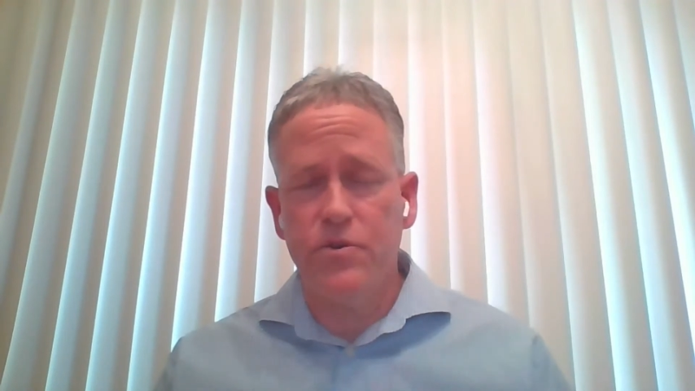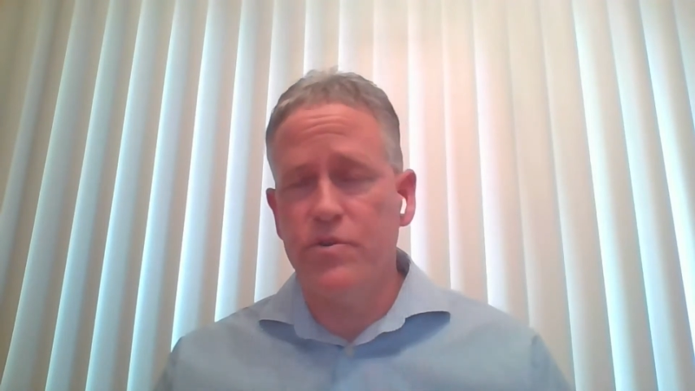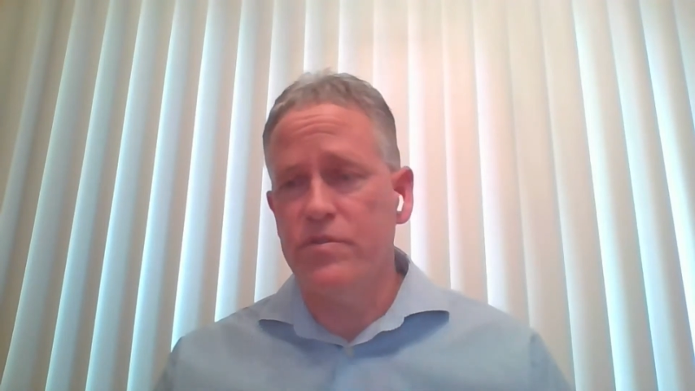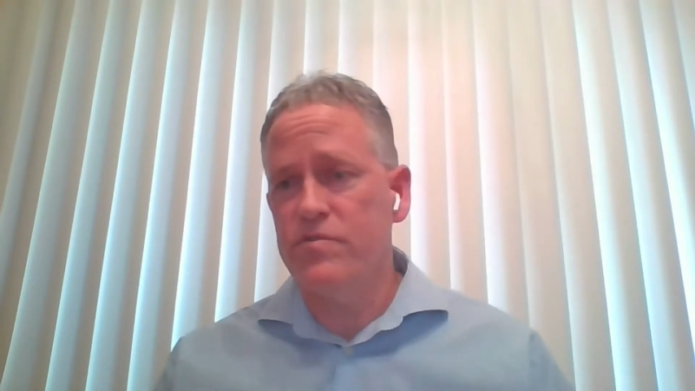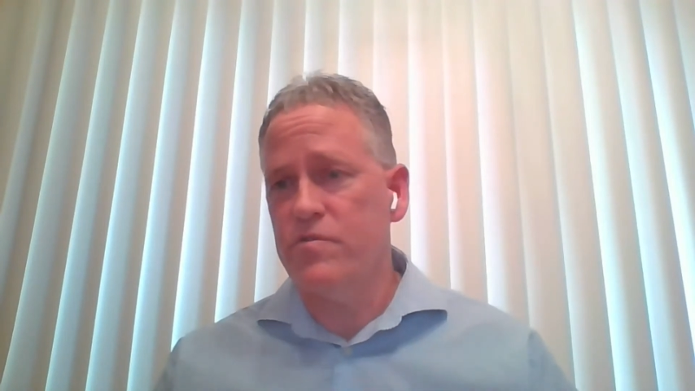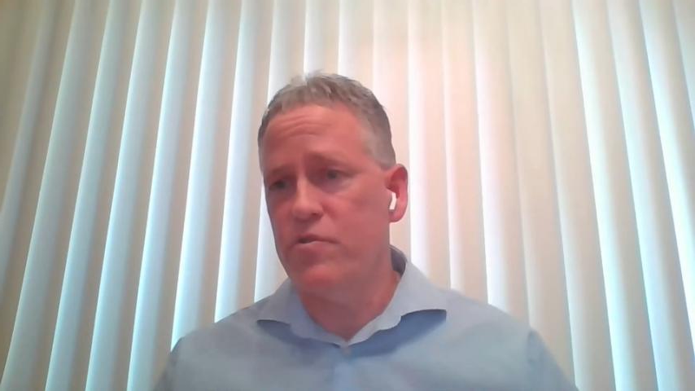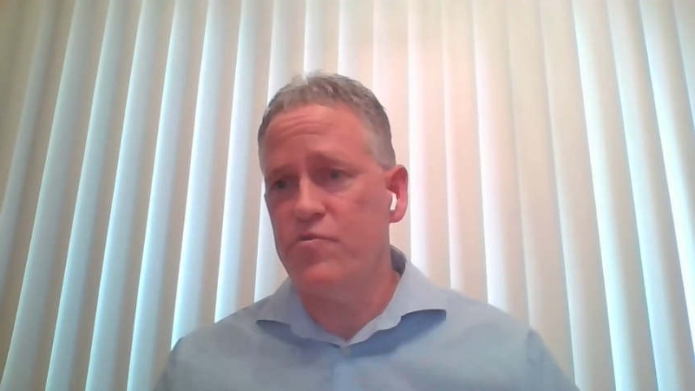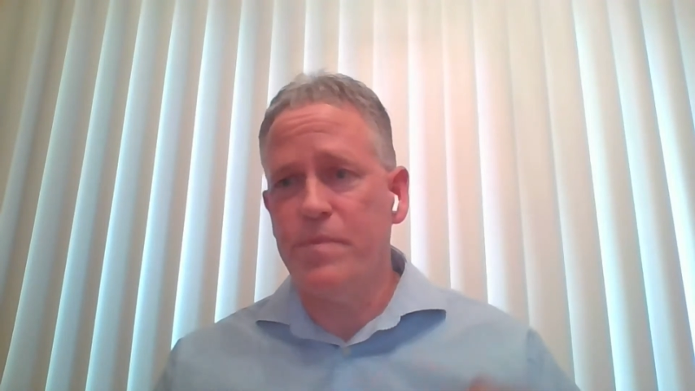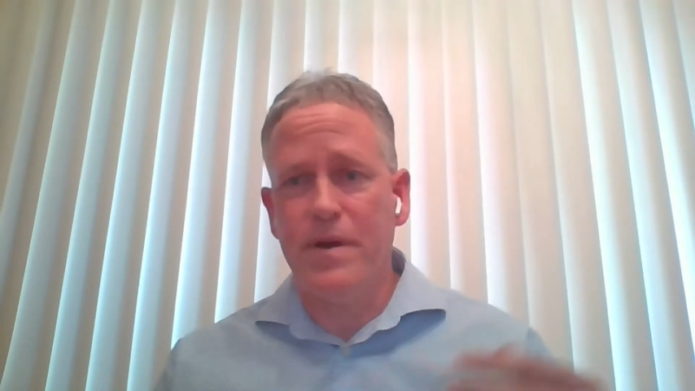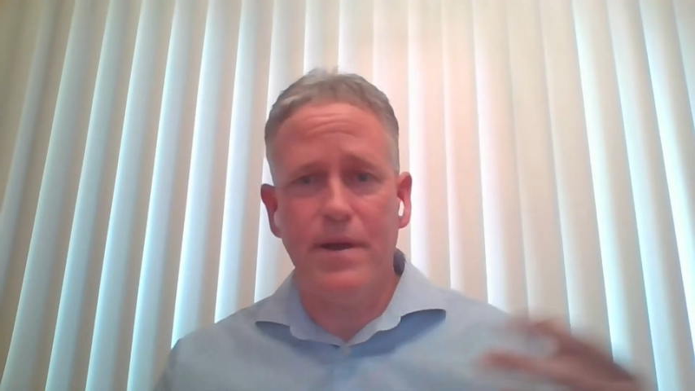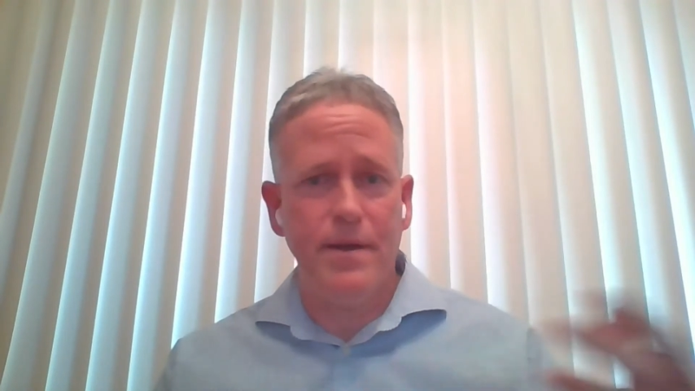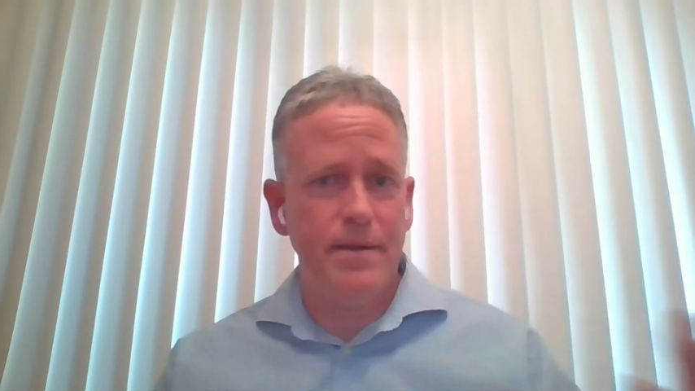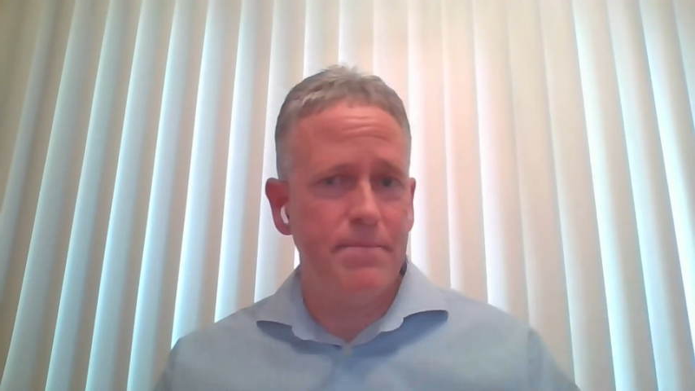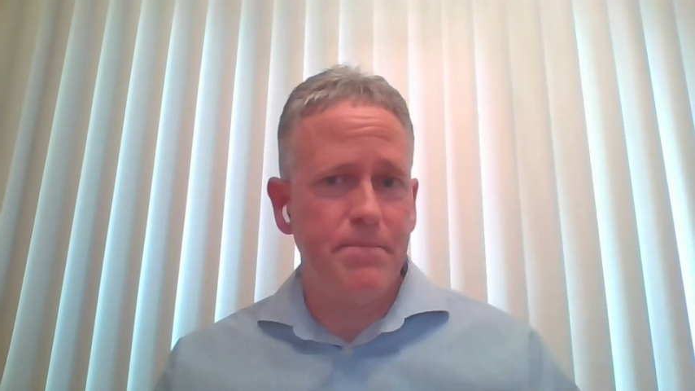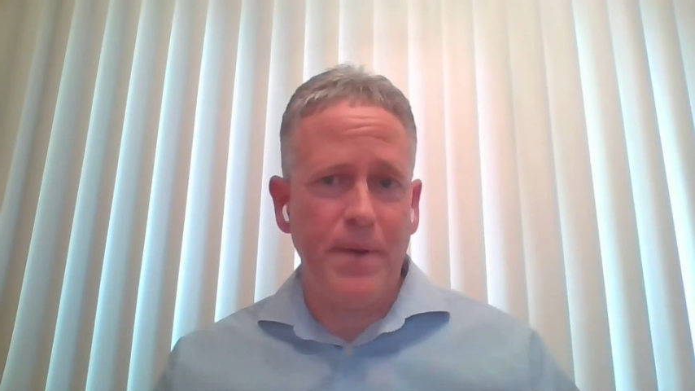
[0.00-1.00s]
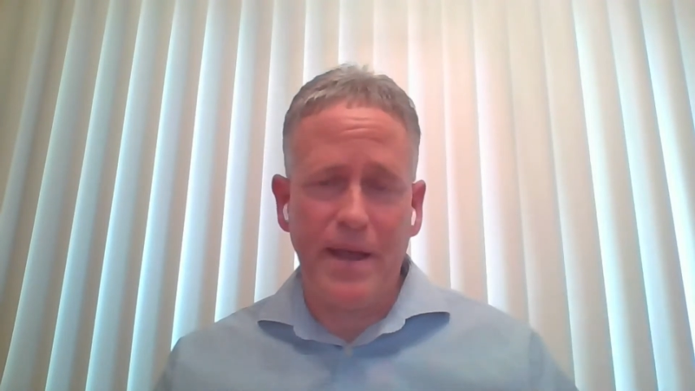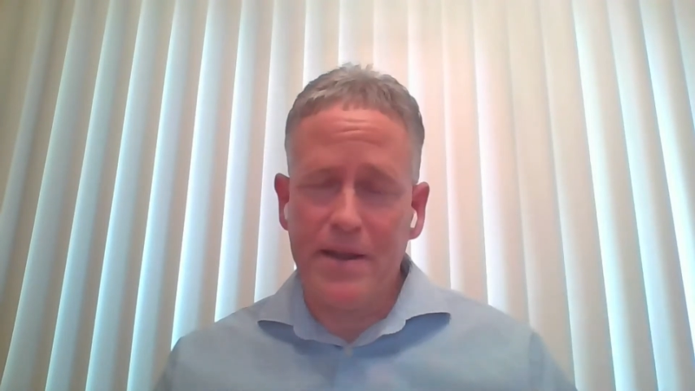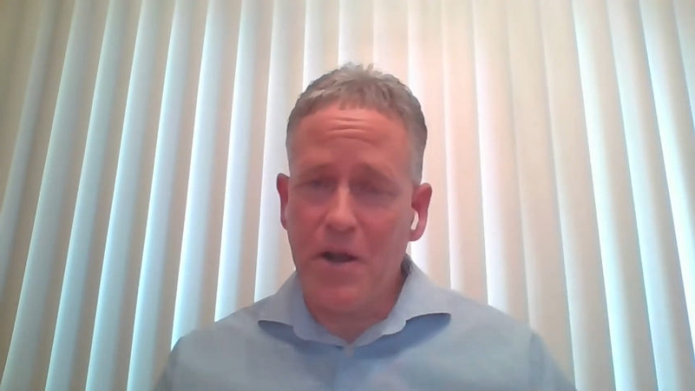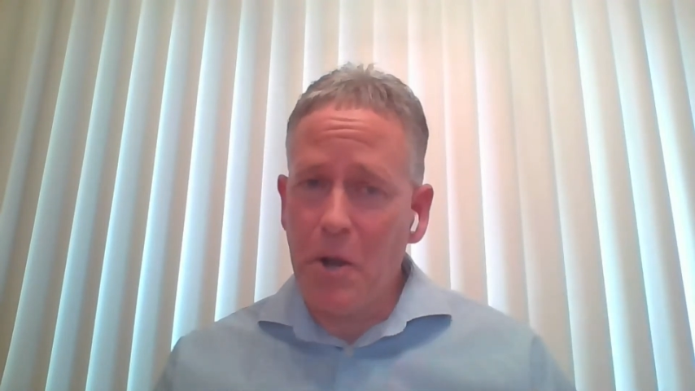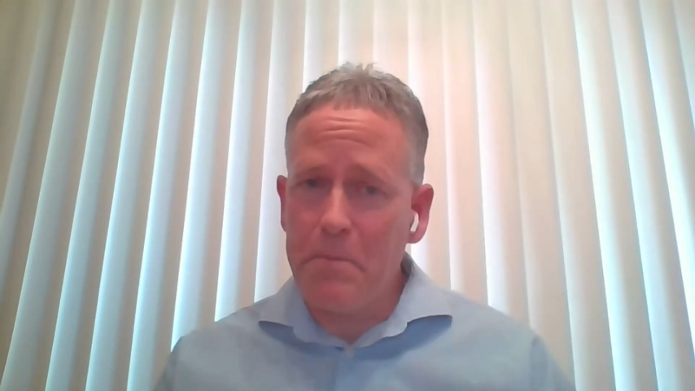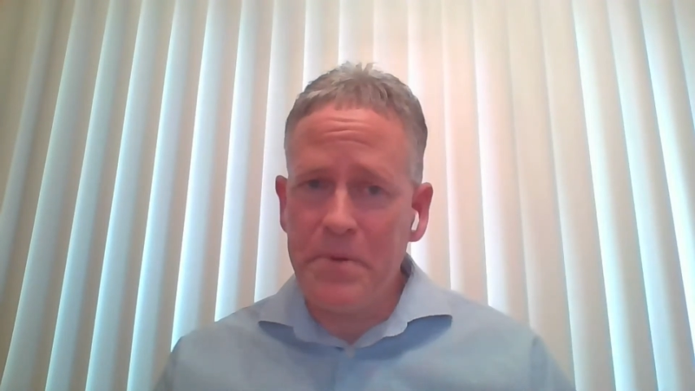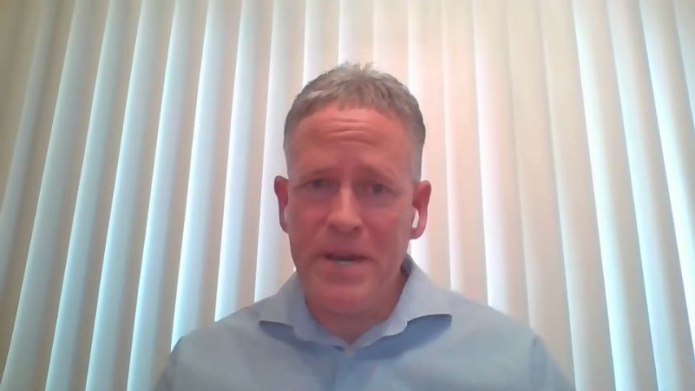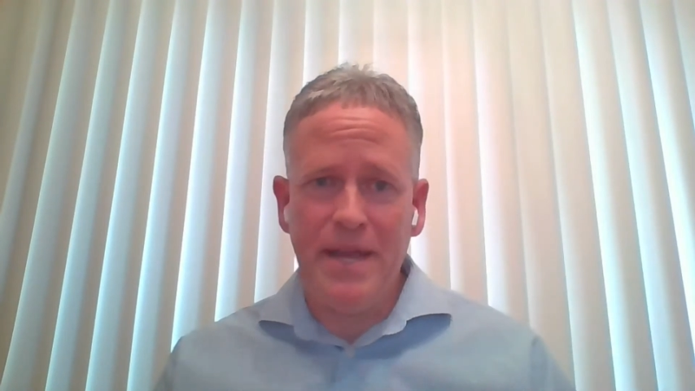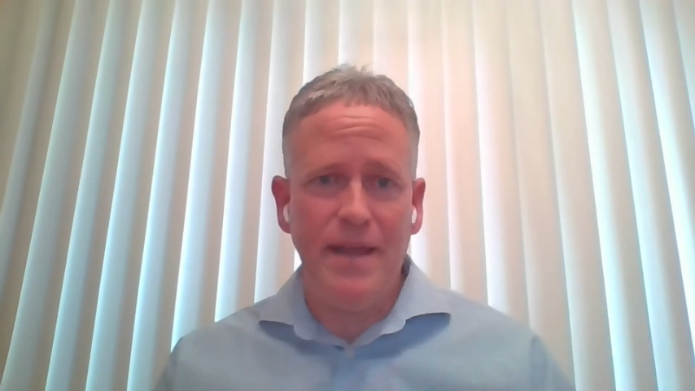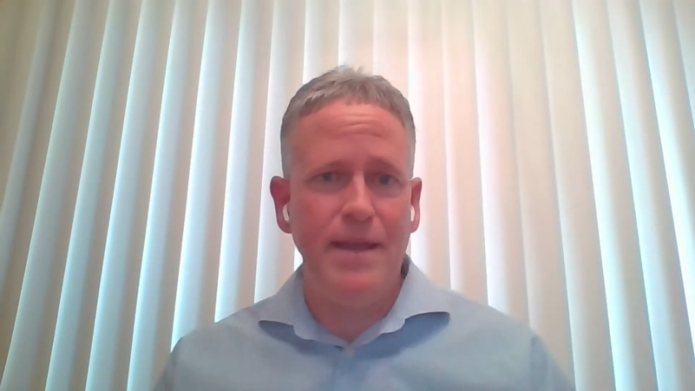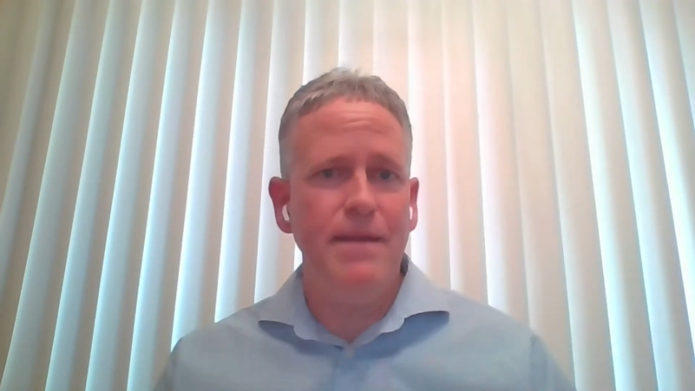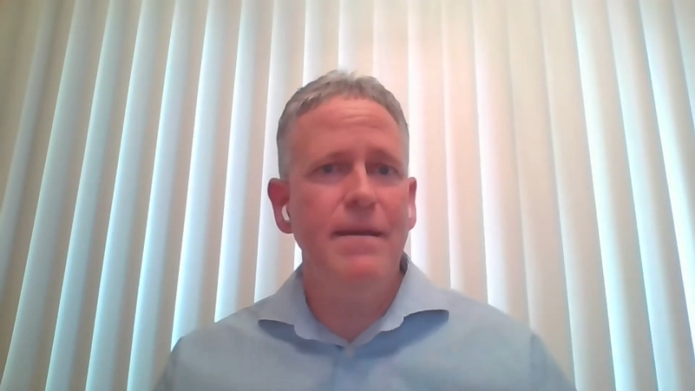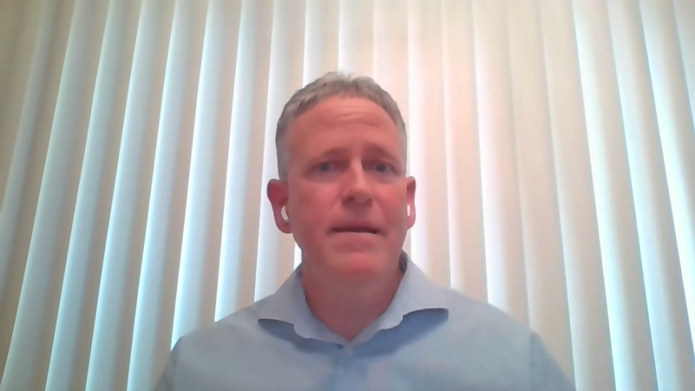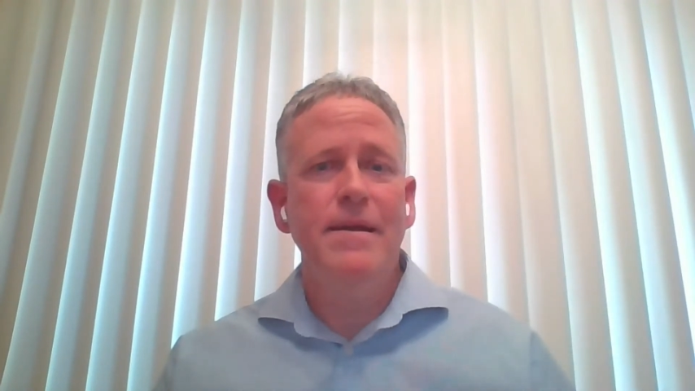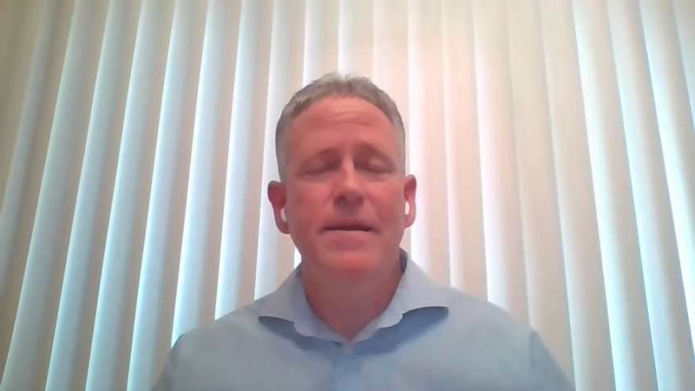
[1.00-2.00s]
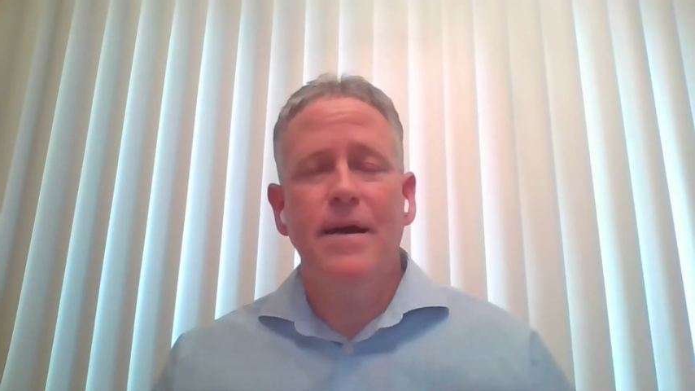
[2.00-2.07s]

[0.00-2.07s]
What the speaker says: you can search by company,